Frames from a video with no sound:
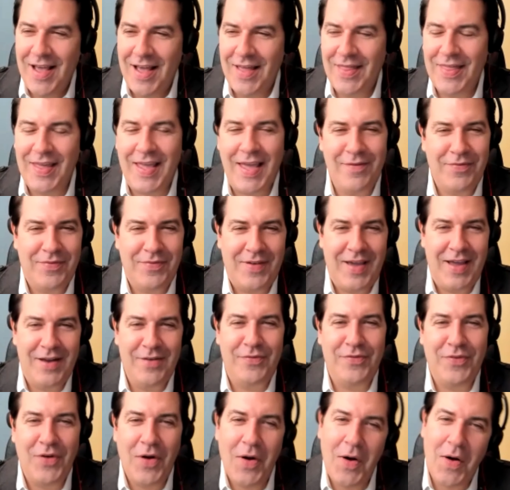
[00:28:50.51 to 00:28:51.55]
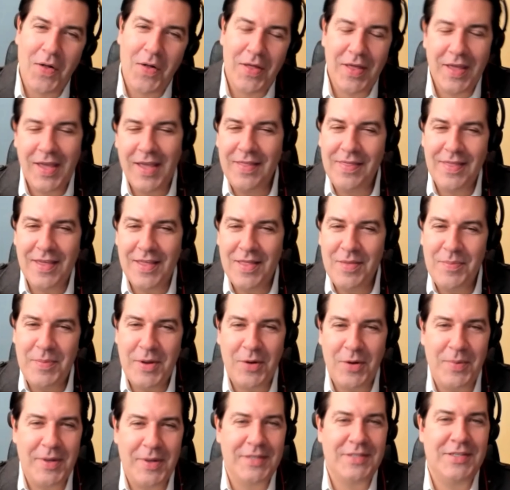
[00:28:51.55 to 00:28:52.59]
I think I kind of fall in the
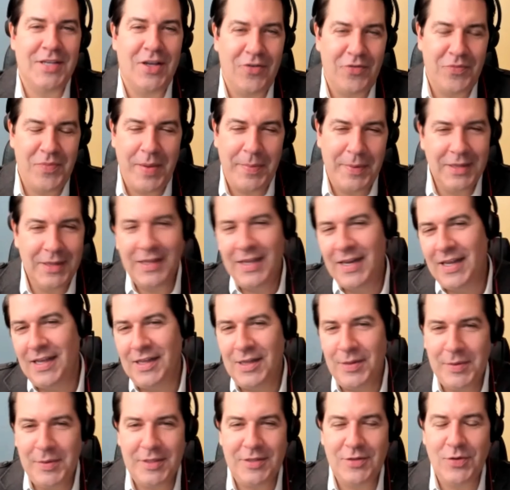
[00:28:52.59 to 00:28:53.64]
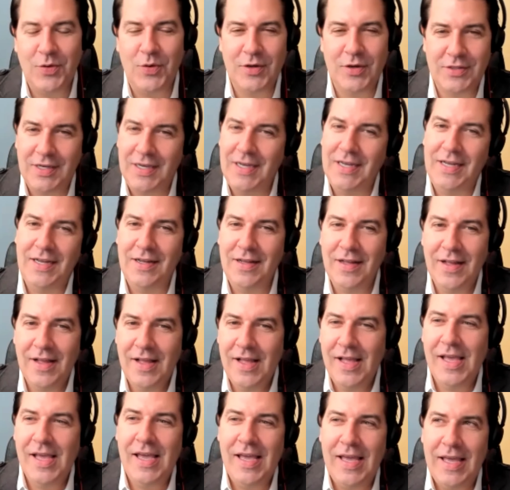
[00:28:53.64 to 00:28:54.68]
middle myself, maybe leaning a little bit towards
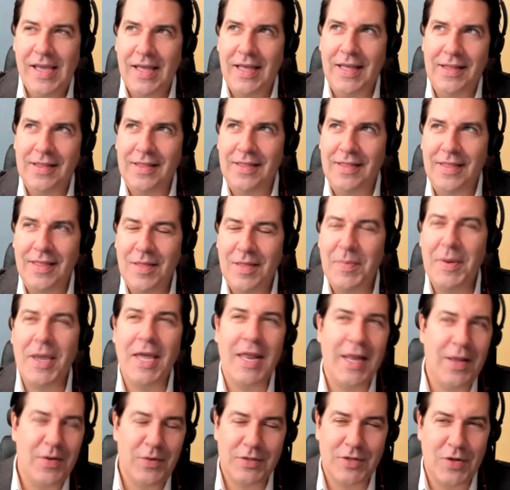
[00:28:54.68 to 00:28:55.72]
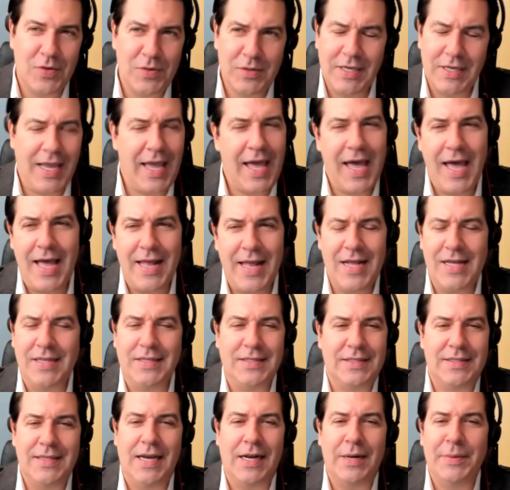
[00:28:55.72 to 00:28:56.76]
the beginning was always like, no,
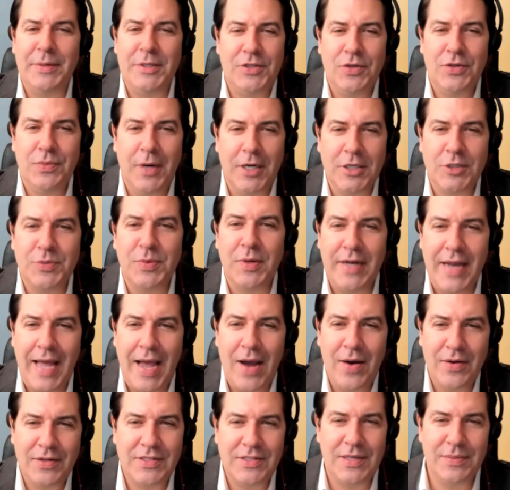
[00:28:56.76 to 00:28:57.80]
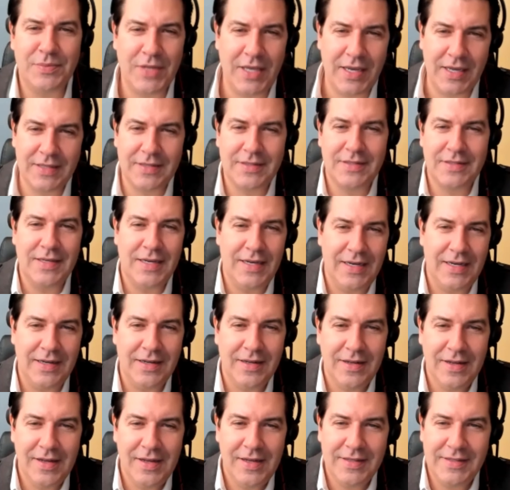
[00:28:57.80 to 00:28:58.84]
this is not going to be too much, but now it seems like it's
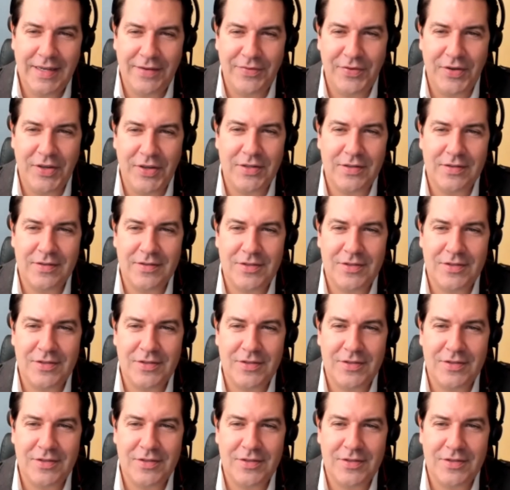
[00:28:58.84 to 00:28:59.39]
definitely